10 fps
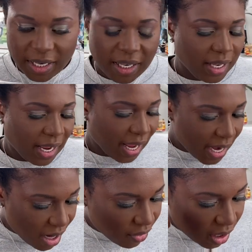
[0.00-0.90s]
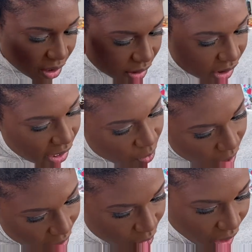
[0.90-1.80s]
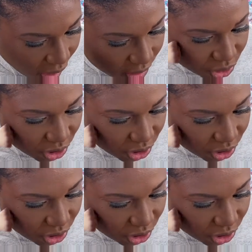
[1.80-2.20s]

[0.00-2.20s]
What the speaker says: Like, I never understand why you can't